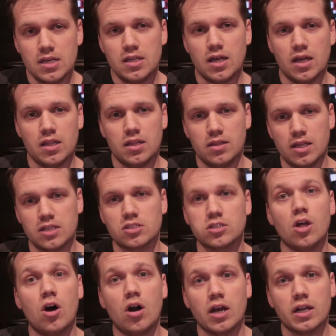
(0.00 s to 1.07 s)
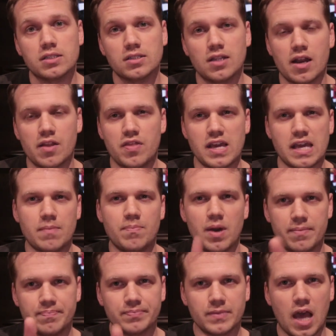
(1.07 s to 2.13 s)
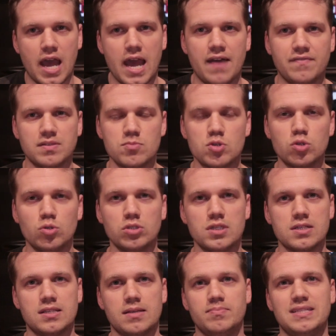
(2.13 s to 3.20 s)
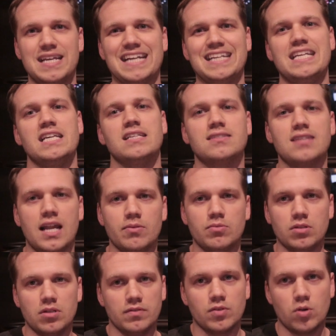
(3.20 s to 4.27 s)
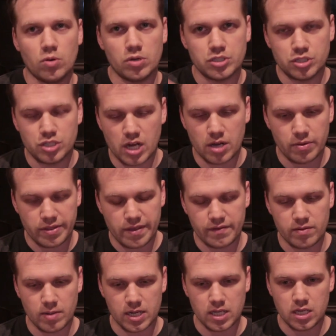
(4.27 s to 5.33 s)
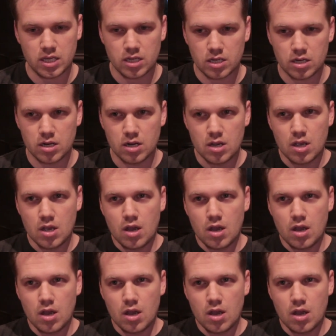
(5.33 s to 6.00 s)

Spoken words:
That's long. It's a lot of thinking. But I have some tools and some techniques that I will, of course, share with everybody here.